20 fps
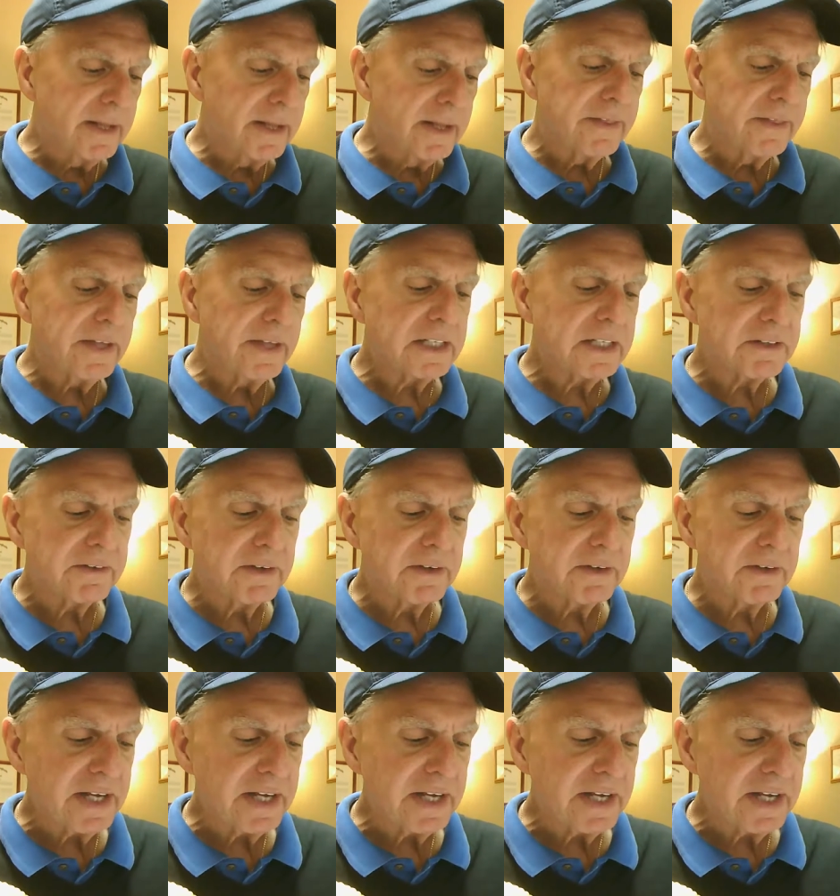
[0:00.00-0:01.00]
Think
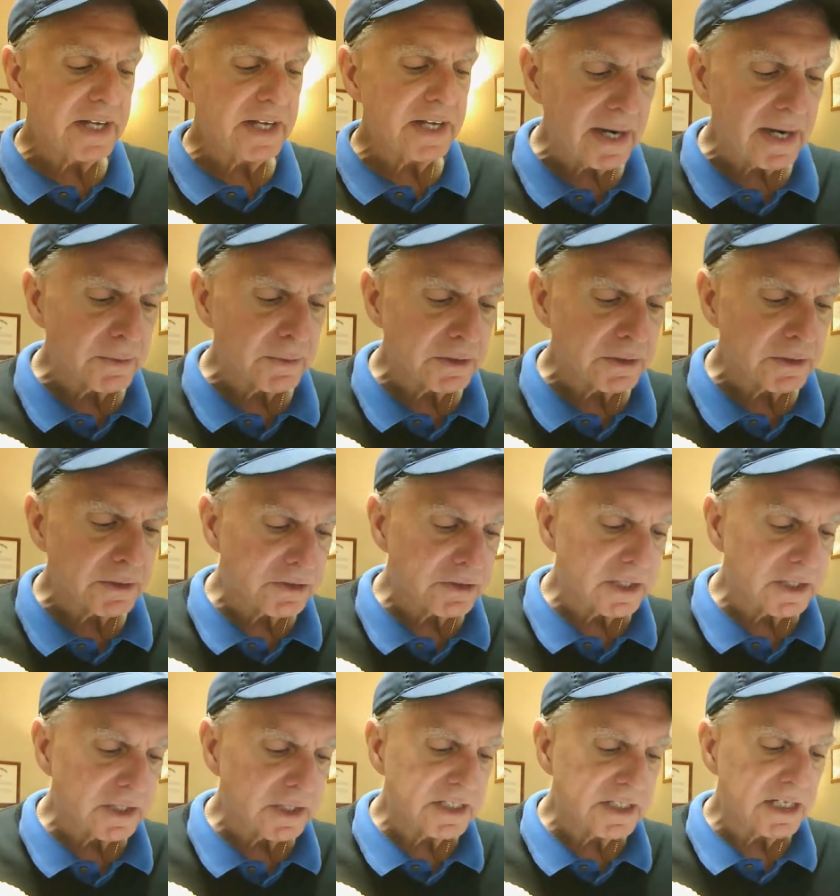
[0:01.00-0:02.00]
of viruses
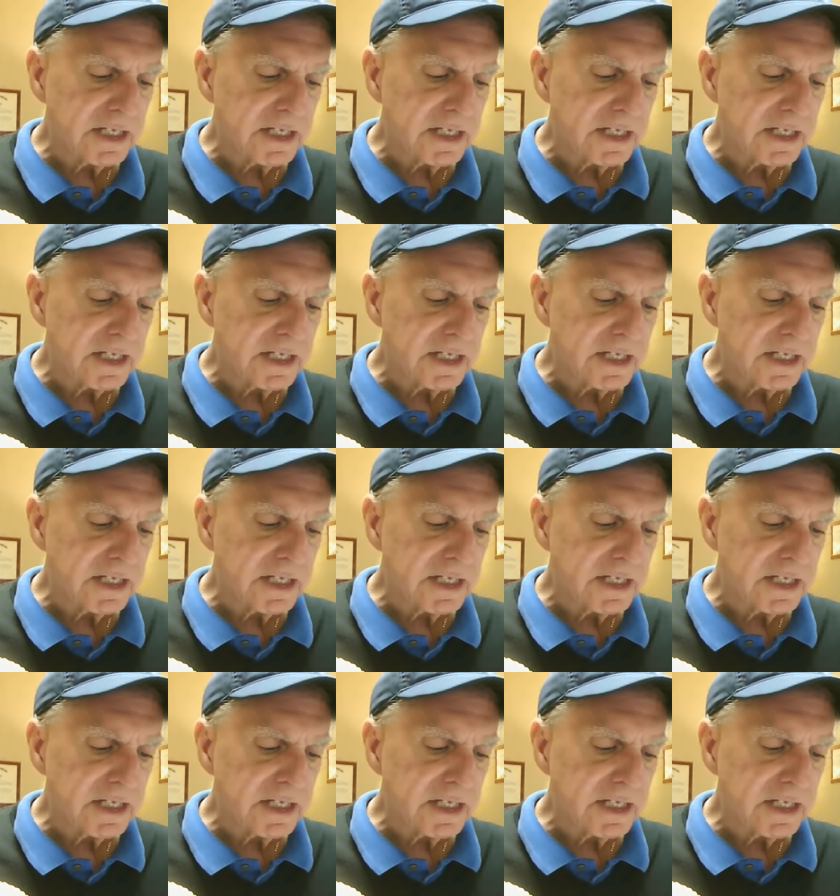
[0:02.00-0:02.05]
on a